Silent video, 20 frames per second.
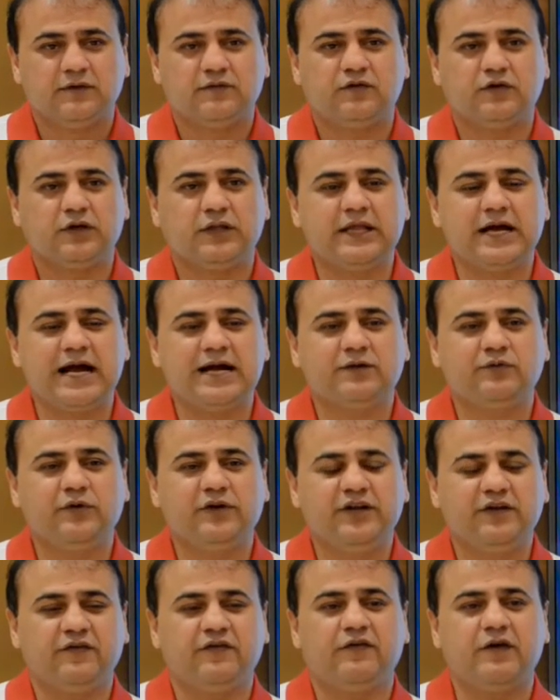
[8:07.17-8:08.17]
For that,
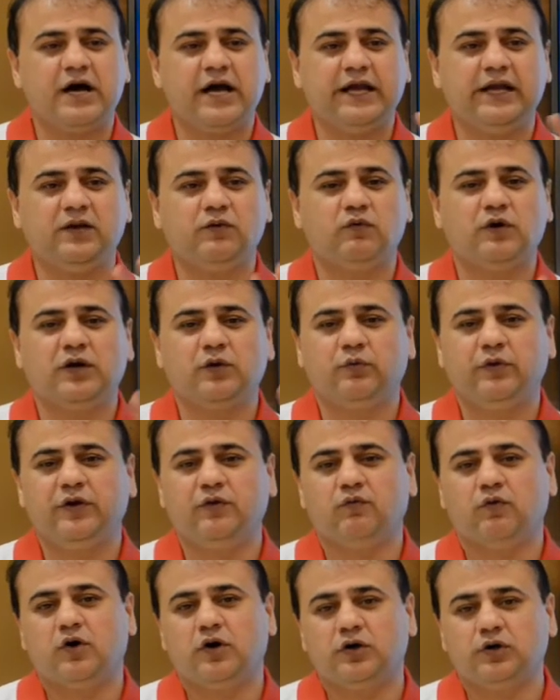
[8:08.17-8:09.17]
we define what
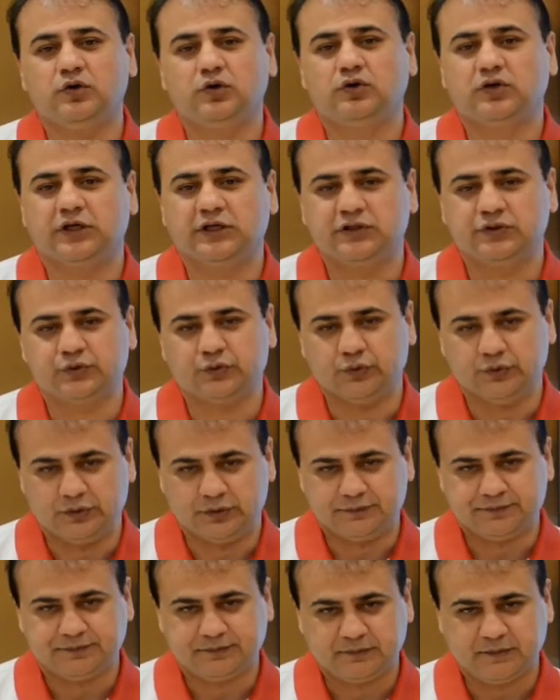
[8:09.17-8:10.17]
we want to
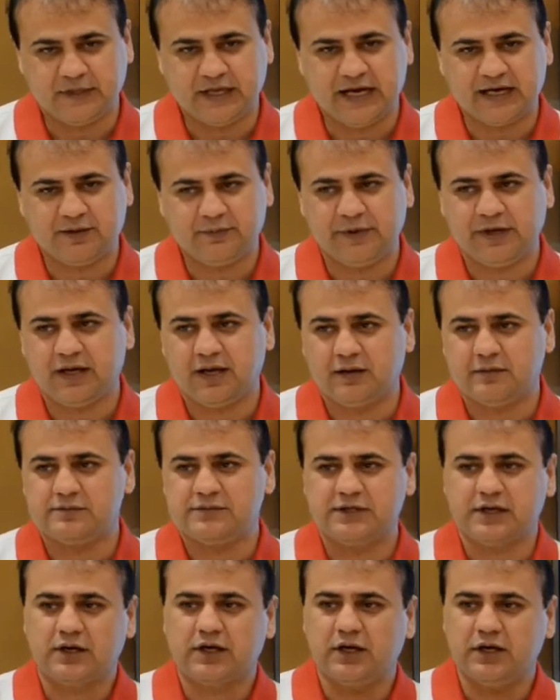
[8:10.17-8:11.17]
control. That
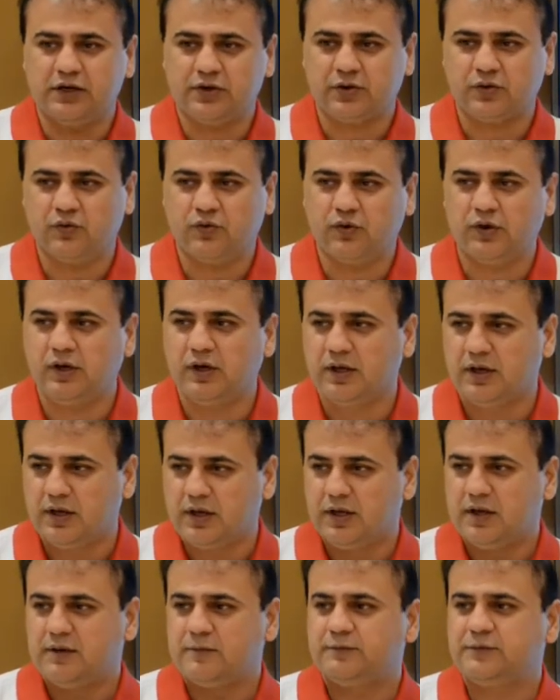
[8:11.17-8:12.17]
becomes a control
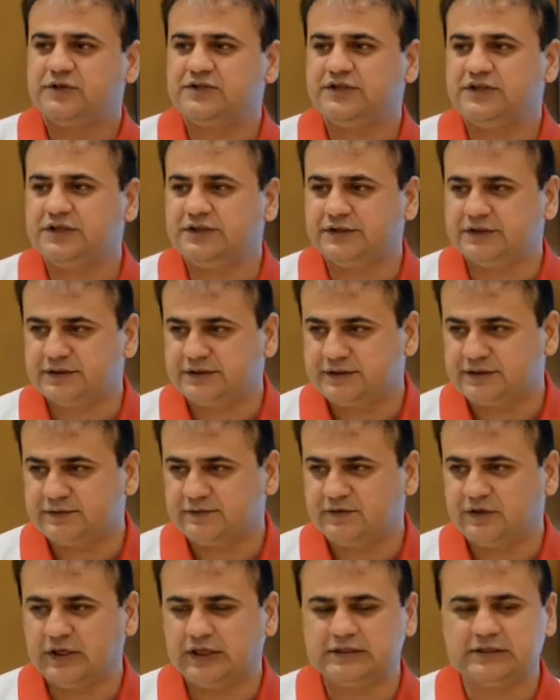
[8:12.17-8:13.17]
procedures.
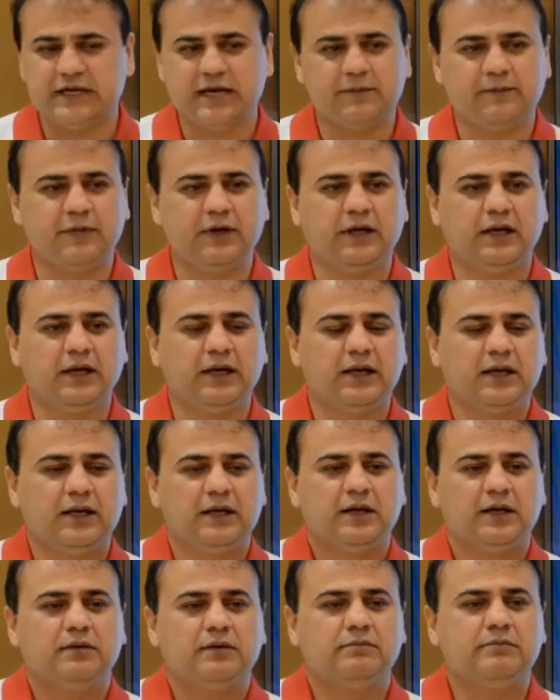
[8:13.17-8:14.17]
For example,
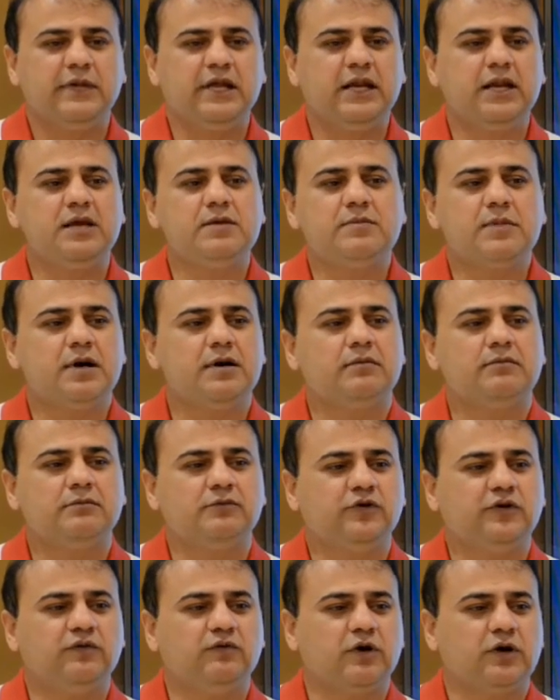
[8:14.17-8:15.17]

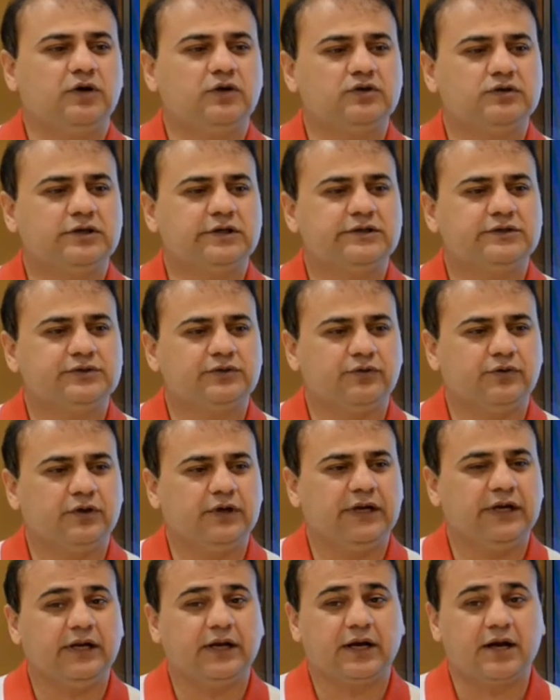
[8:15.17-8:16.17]
minimum we want to
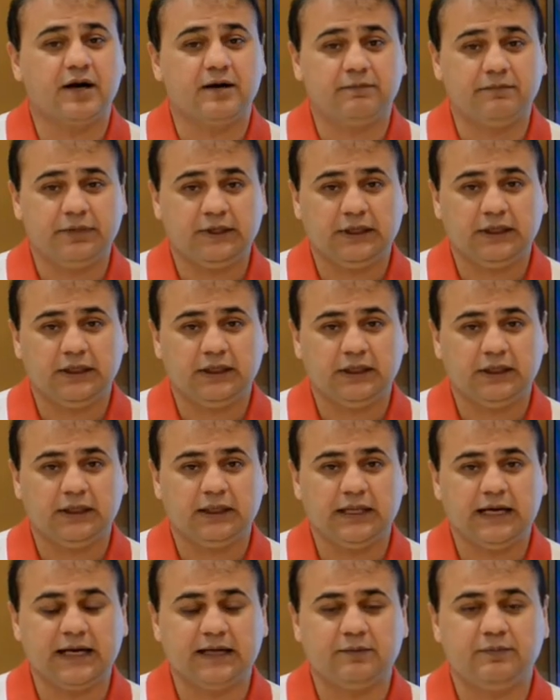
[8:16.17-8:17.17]
control in a company
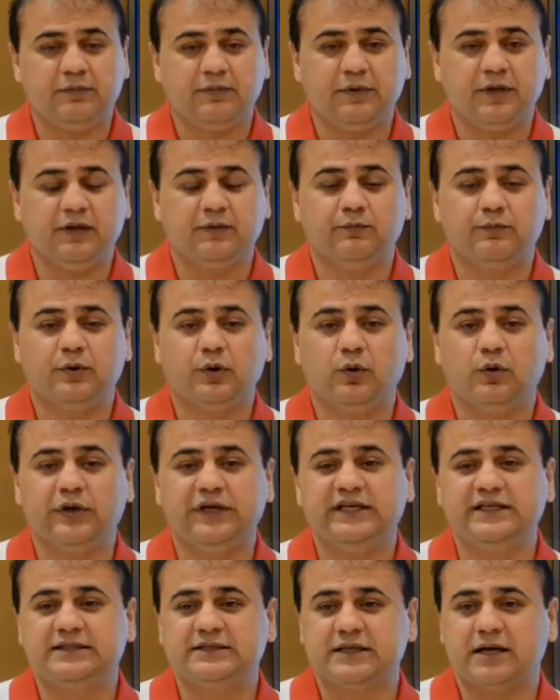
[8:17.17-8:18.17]
that
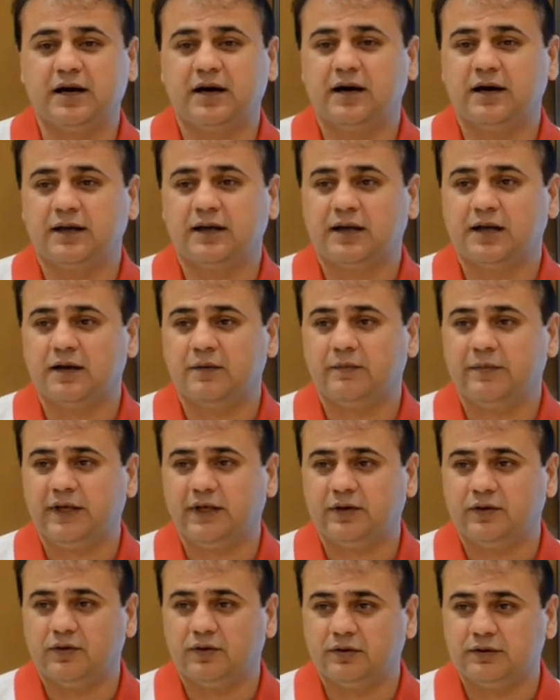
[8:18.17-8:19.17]
employees are
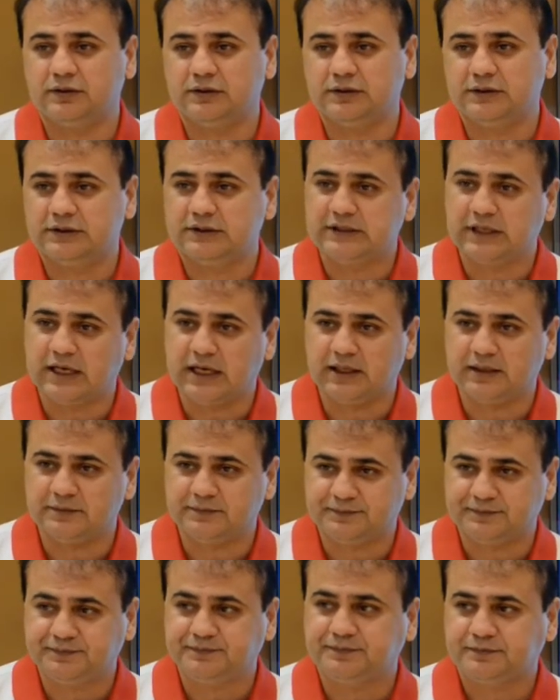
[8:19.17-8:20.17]
coming on time,
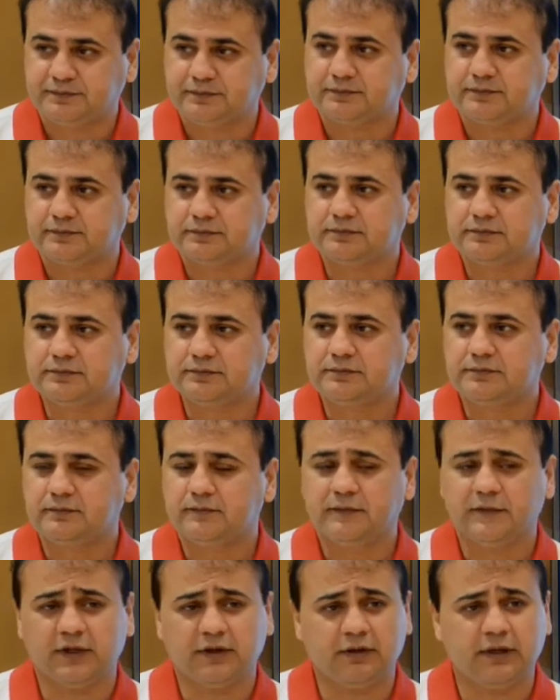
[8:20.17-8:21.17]

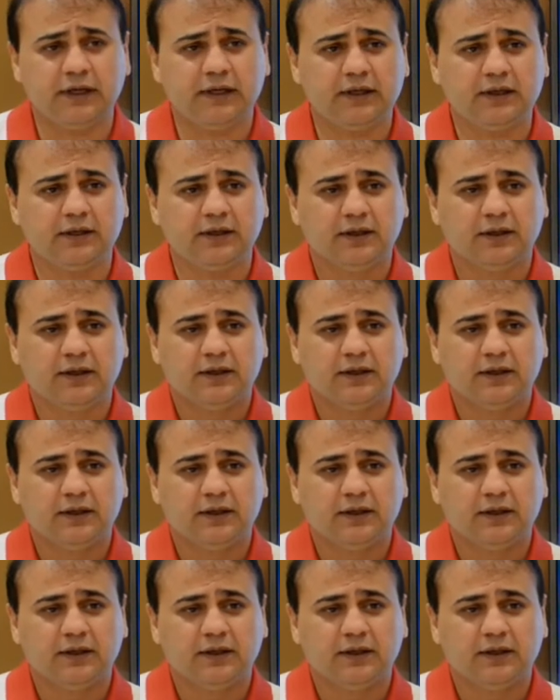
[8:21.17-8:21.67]
right?